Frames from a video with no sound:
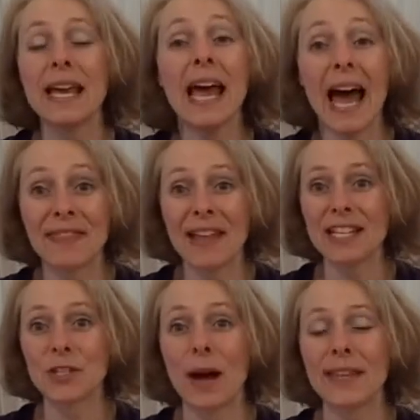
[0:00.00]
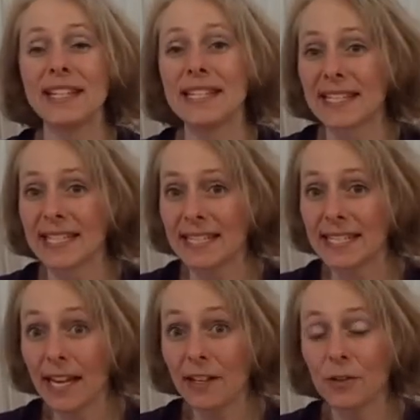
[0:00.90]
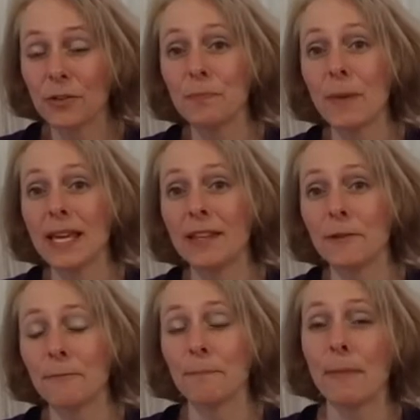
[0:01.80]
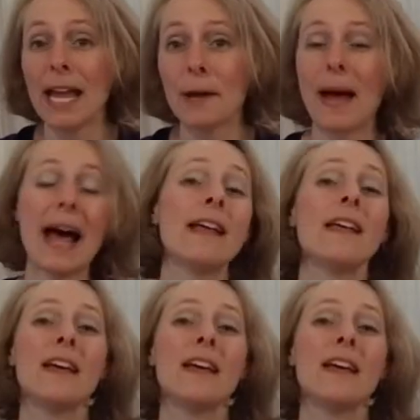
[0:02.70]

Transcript: And that's why they discontinued making the biomat